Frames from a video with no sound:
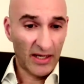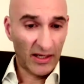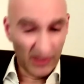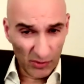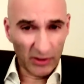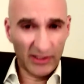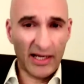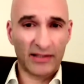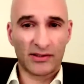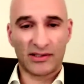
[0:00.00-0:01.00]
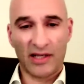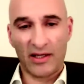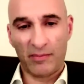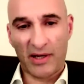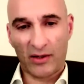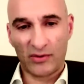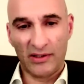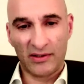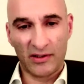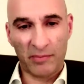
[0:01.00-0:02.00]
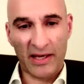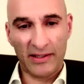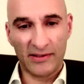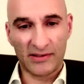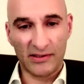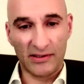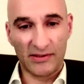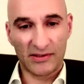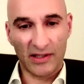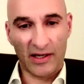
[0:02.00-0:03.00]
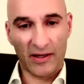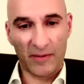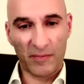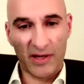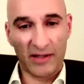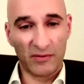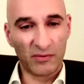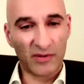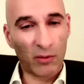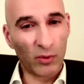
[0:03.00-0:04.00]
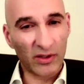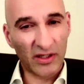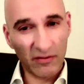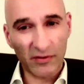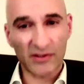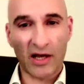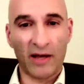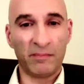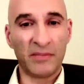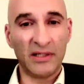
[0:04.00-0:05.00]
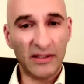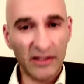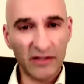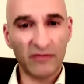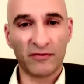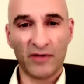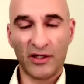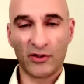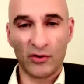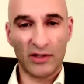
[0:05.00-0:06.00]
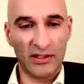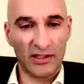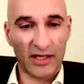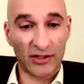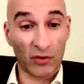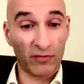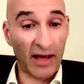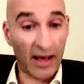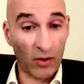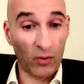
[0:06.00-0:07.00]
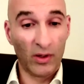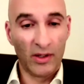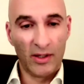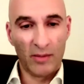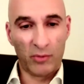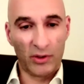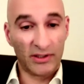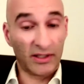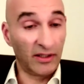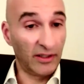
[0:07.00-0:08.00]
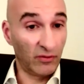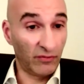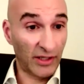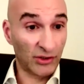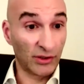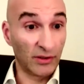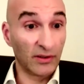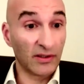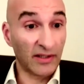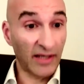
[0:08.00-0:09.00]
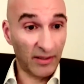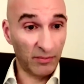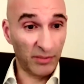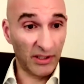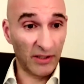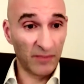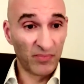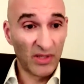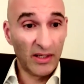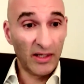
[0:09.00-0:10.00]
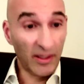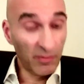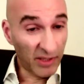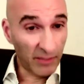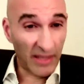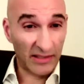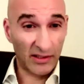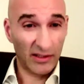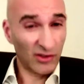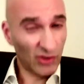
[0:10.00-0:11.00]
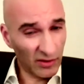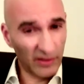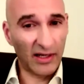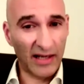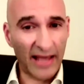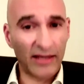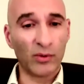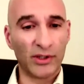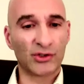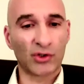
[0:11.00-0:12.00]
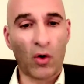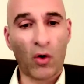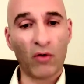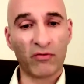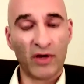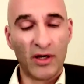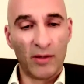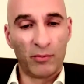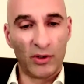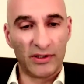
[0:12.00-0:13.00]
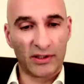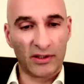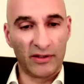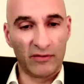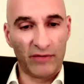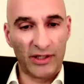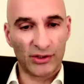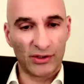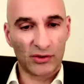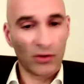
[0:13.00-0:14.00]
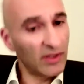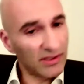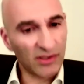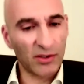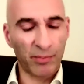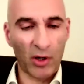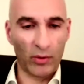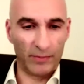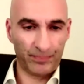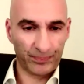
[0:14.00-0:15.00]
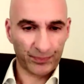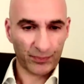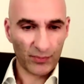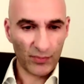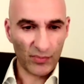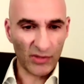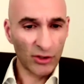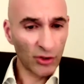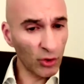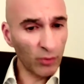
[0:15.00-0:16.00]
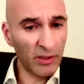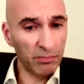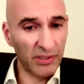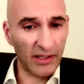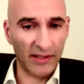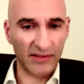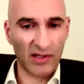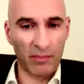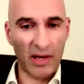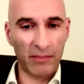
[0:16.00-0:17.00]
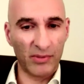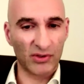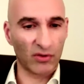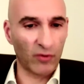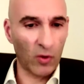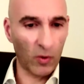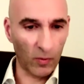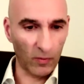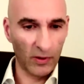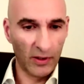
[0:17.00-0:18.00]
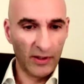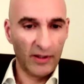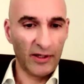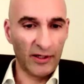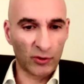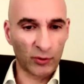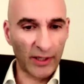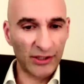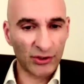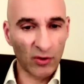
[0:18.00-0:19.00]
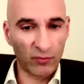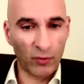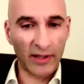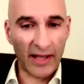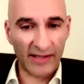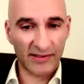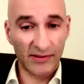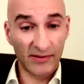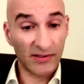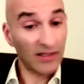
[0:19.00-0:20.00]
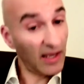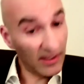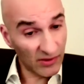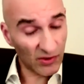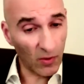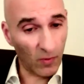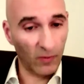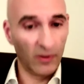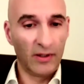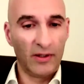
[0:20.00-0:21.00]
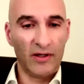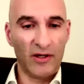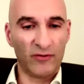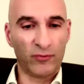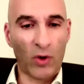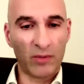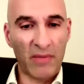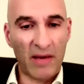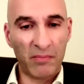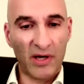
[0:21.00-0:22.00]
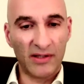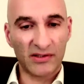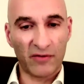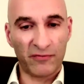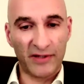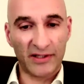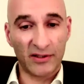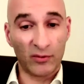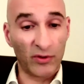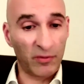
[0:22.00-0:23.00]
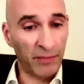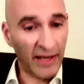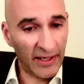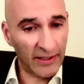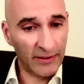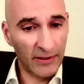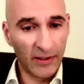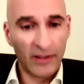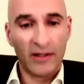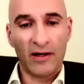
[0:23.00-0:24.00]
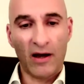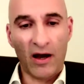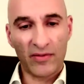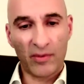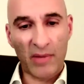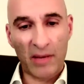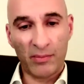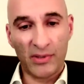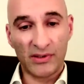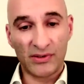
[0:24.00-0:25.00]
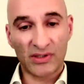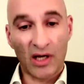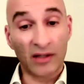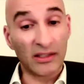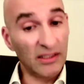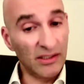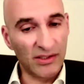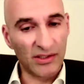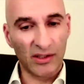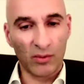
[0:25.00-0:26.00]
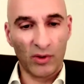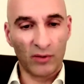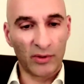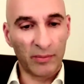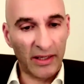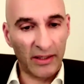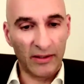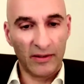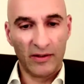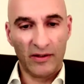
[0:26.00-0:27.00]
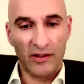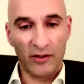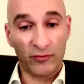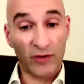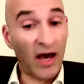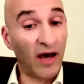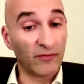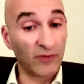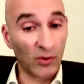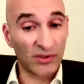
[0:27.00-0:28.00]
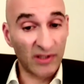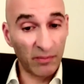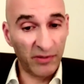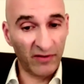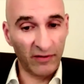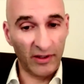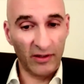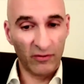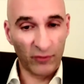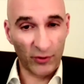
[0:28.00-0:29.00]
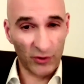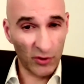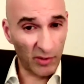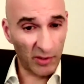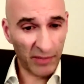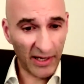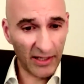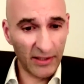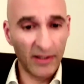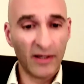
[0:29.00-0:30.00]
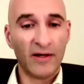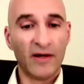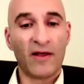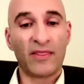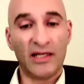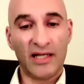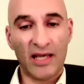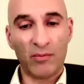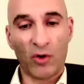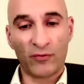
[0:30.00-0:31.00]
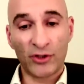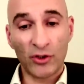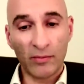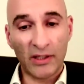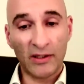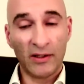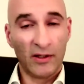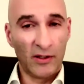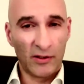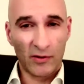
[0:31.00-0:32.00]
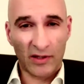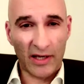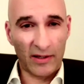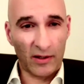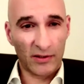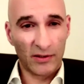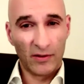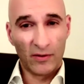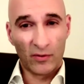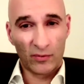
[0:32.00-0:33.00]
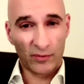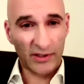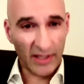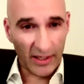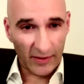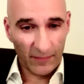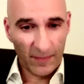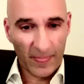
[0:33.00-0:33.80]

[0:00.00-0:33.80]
And this is what he had to say about interdependencies, um, and that will give us, I believe, a good indication of how political innovation can be implemented, and certainly the language of political innovation. So this is the poem. Human beings are members of a whole, in creation of one essence and soul. If one member is afflicted with pain, other members uneasy will remain. If you have no sympathy for human pain, the name of human you cannot retain.